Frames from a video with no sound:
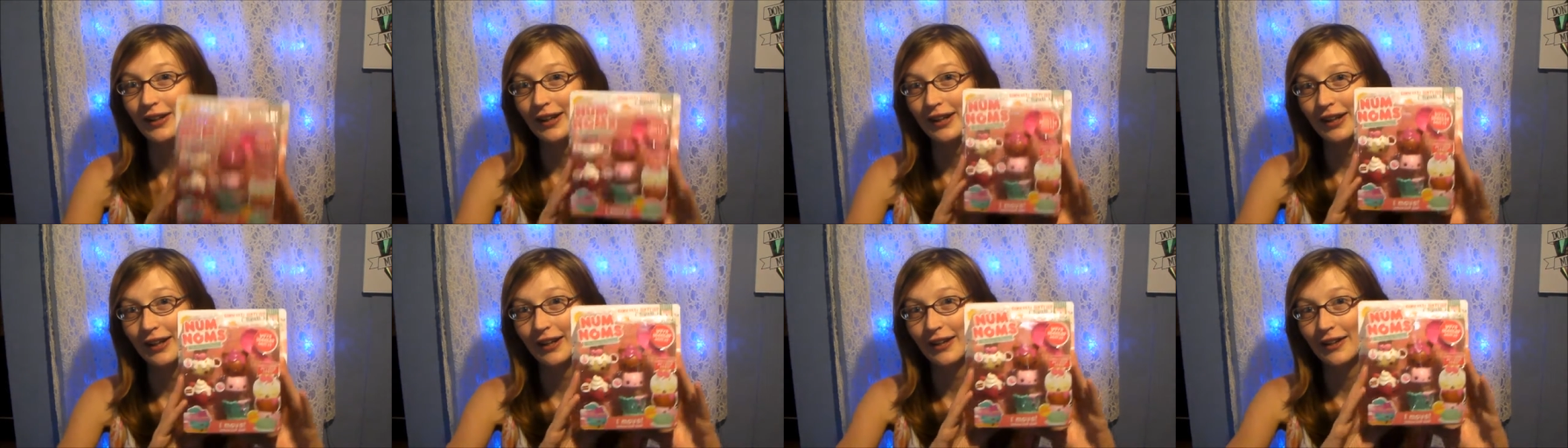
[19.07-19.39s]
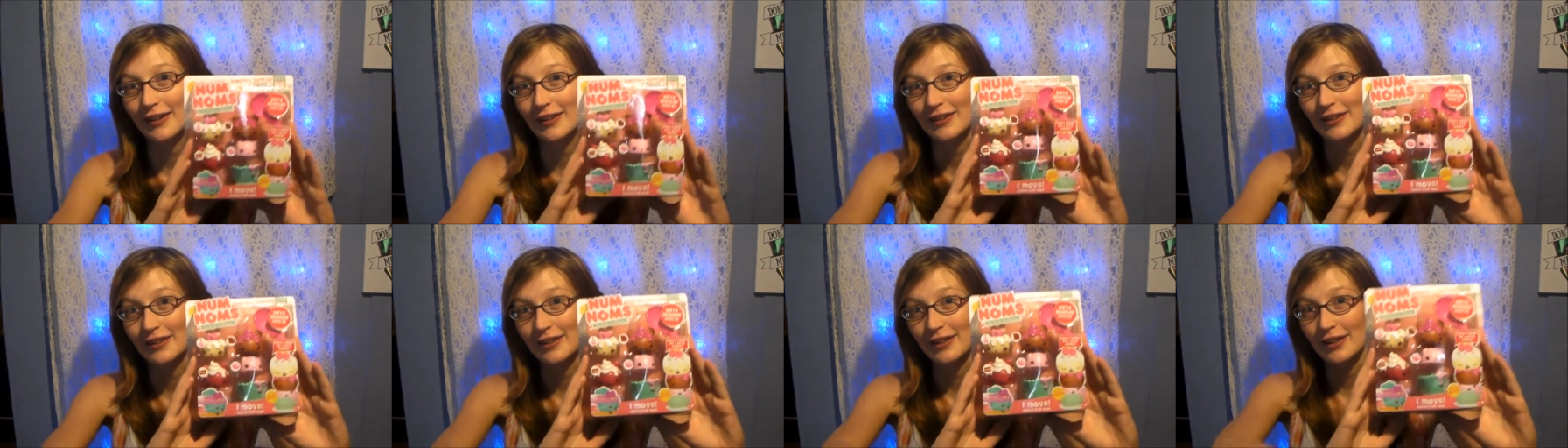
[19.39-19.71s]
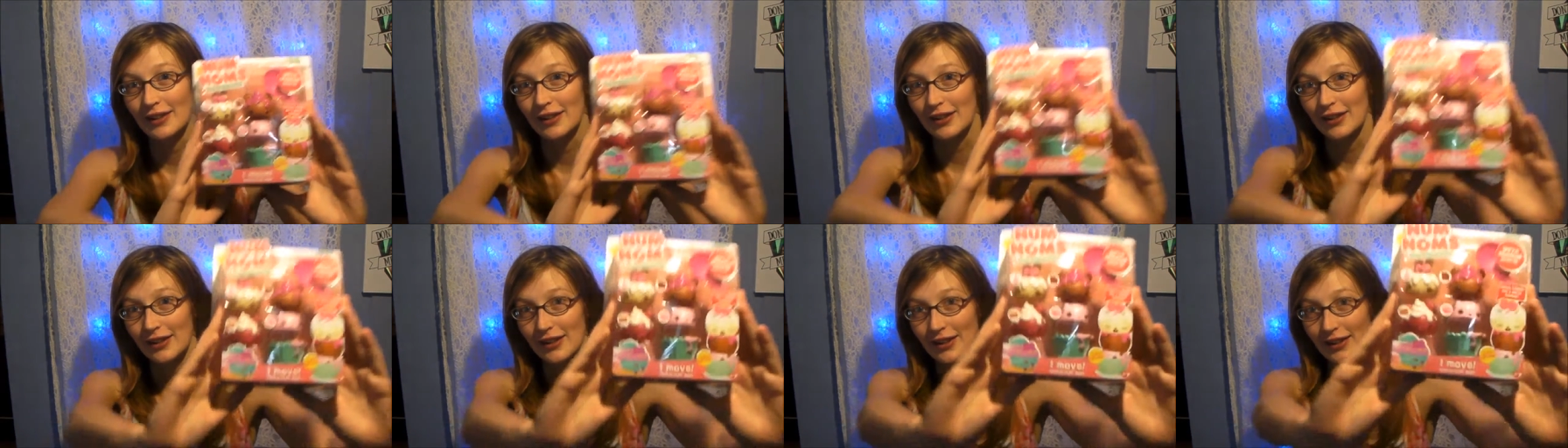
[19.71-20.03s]
is
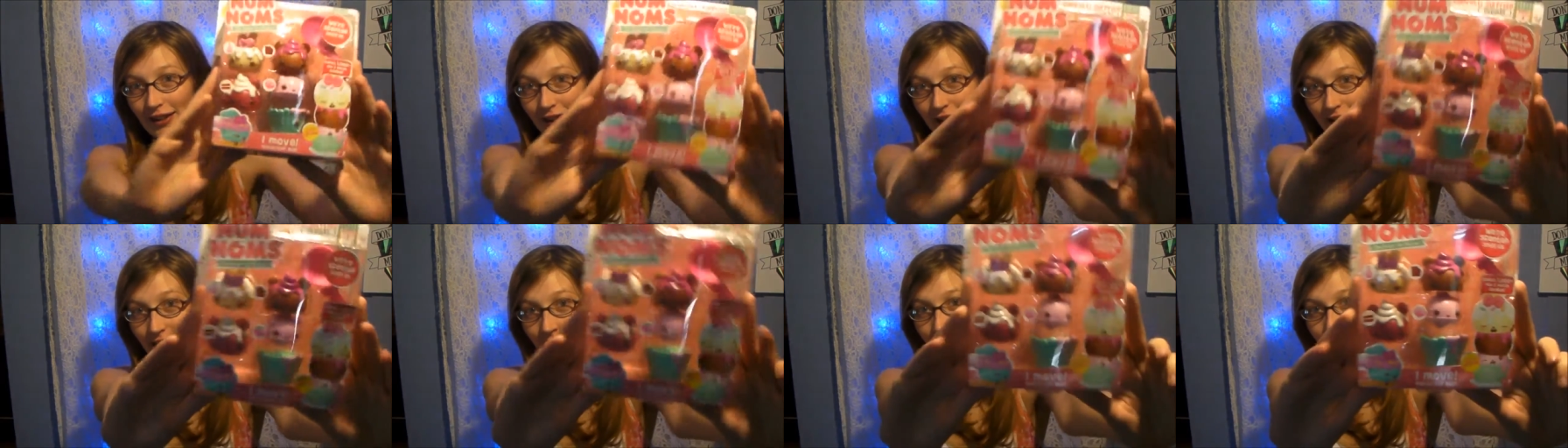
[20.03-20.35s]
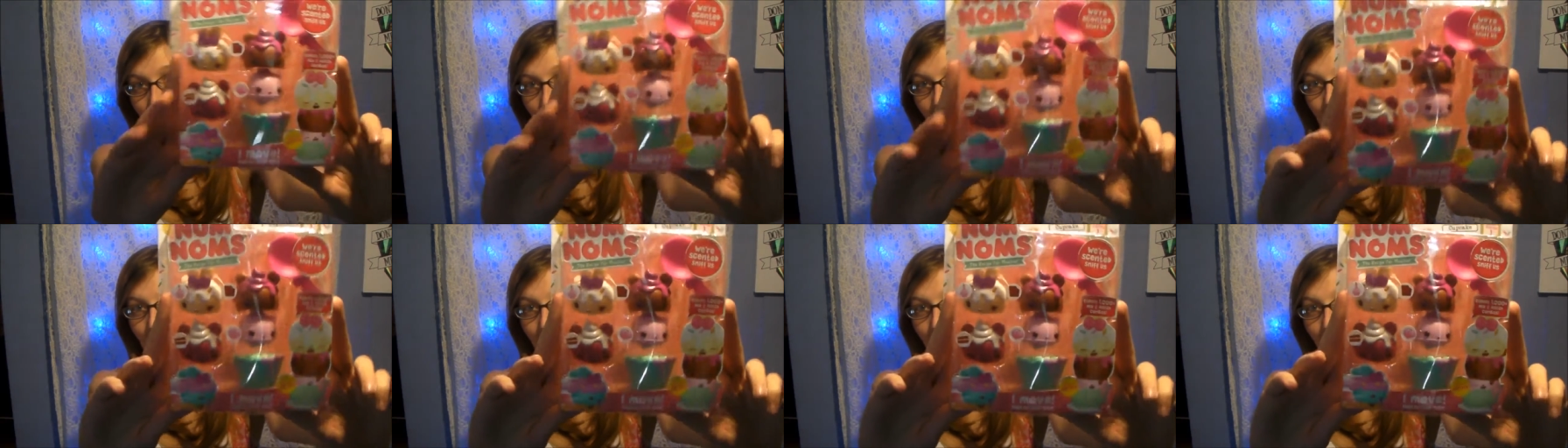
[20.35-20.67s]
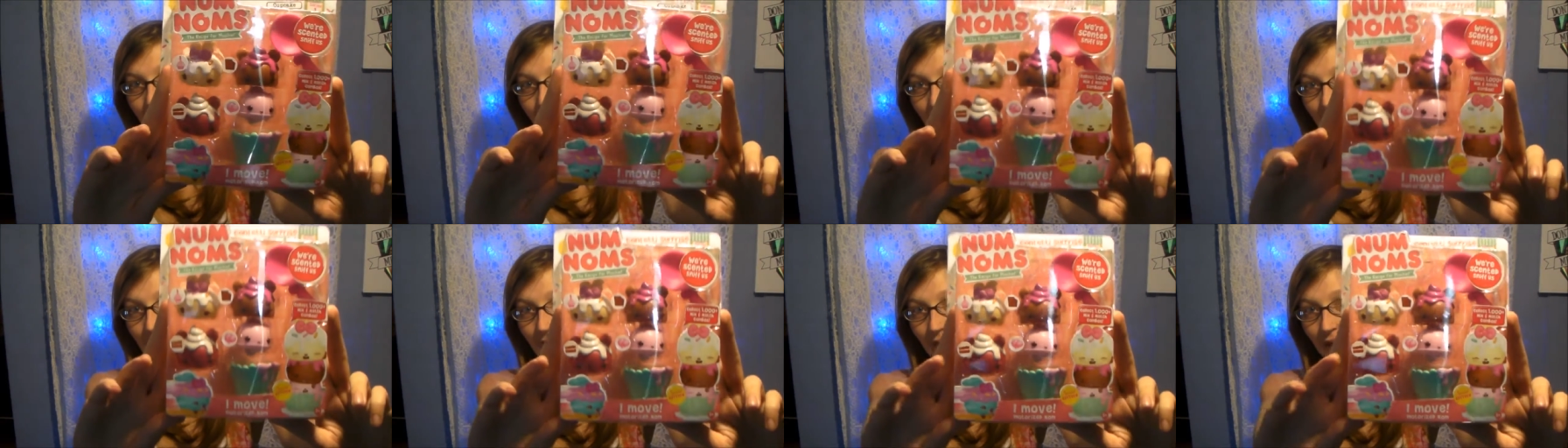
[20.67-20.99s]

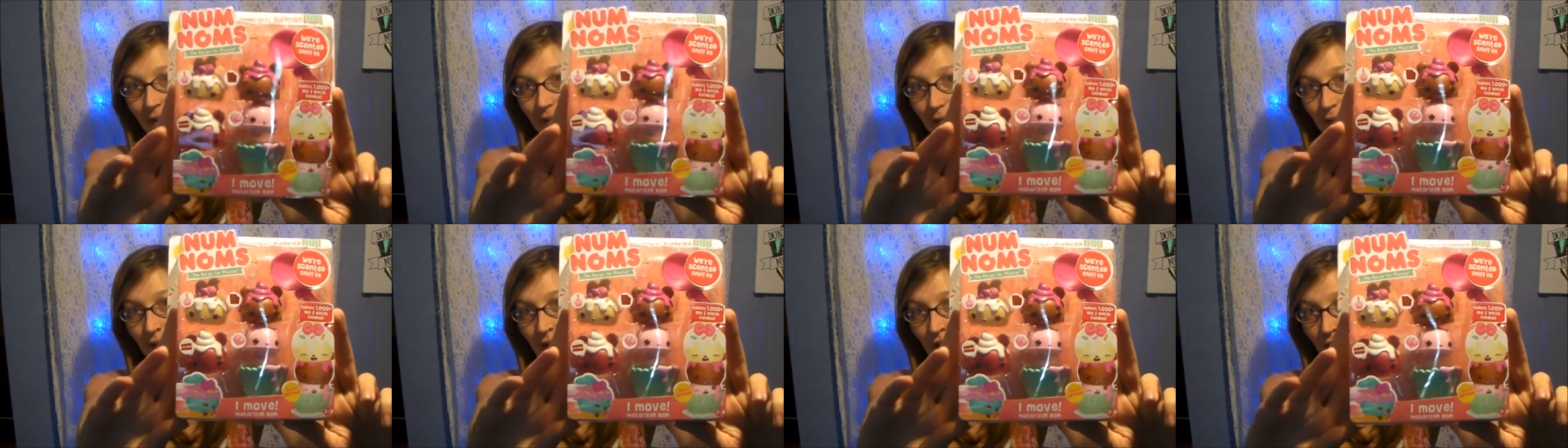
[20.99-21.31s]
these Num